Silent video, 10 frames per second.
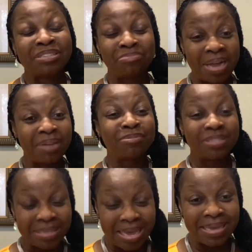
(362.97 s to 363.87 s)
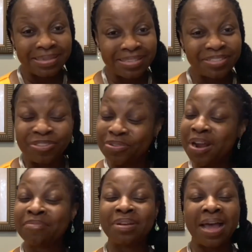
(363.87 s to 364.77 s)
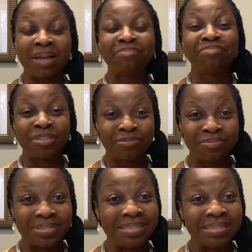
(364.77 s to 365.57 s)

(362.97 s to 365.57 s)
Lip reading: The Bible says you are not built,